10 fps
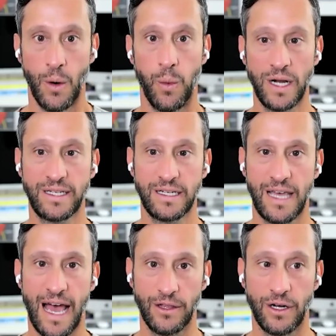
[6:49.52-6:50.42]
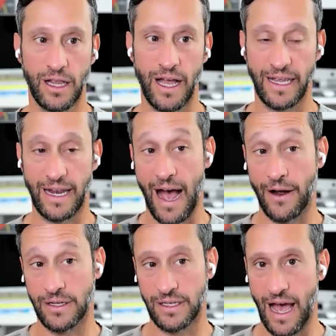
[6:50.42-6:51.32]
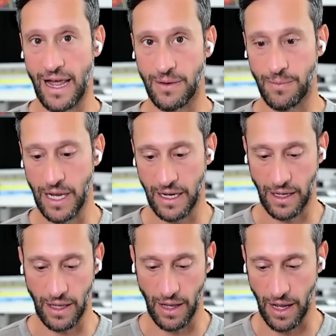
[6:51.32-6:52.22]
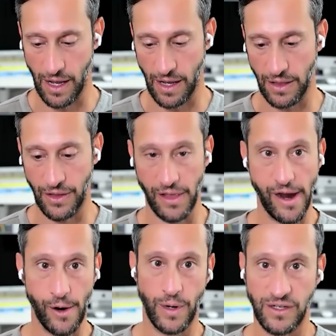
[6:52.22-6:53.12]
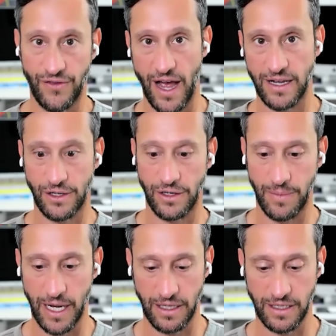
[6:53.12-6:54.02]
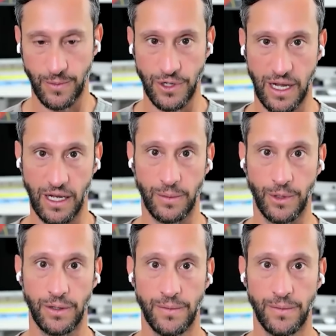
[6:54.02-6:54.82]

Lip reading: What does that look like, and how does that make the layer 1s faster and make this more scalable?